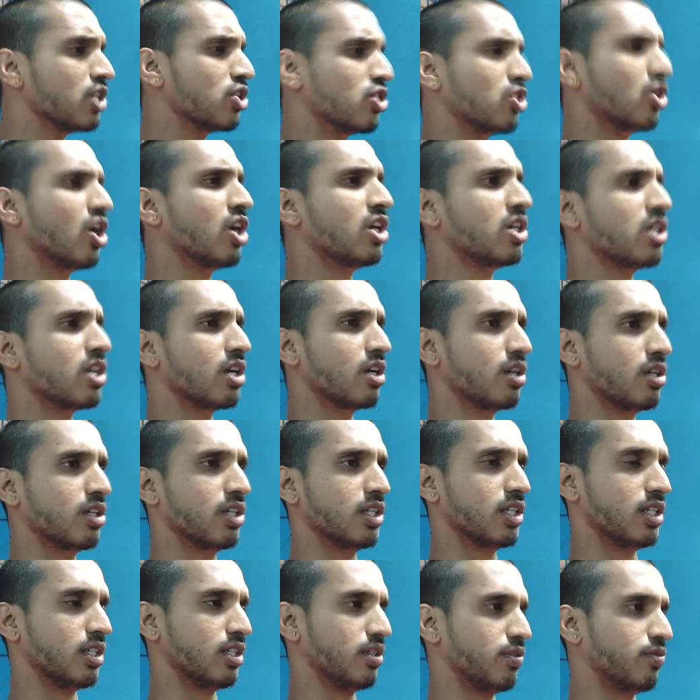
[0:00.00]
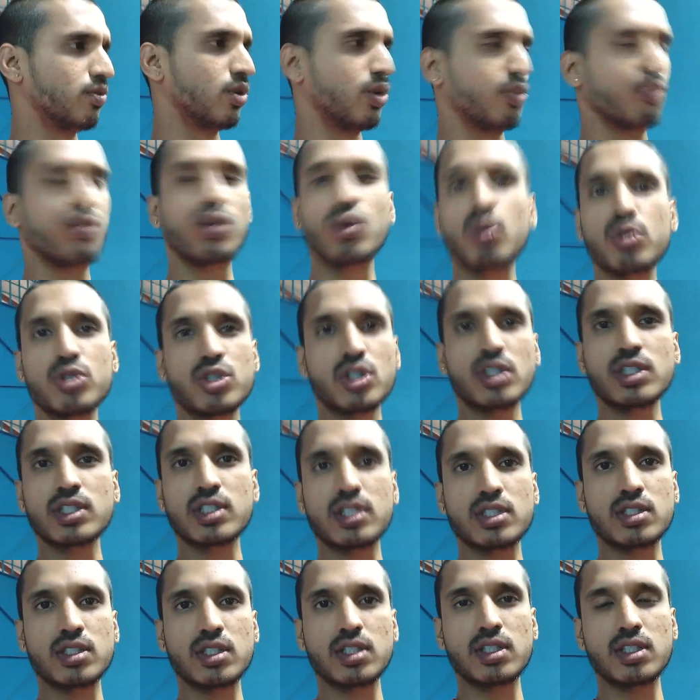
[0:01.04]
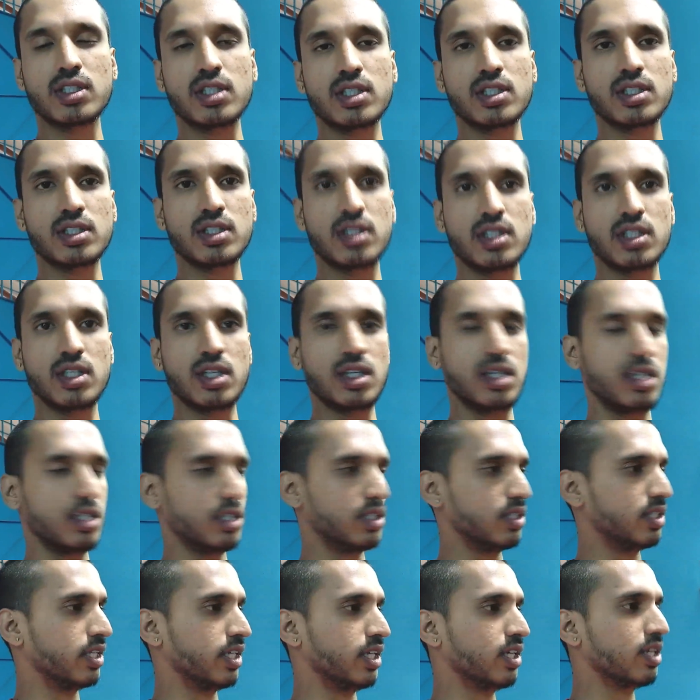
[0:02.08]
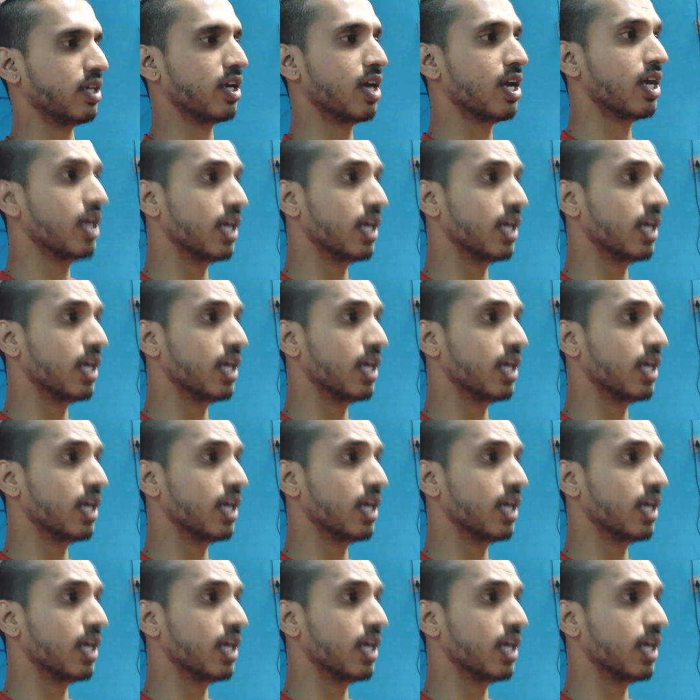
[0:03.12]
is not for views or thing.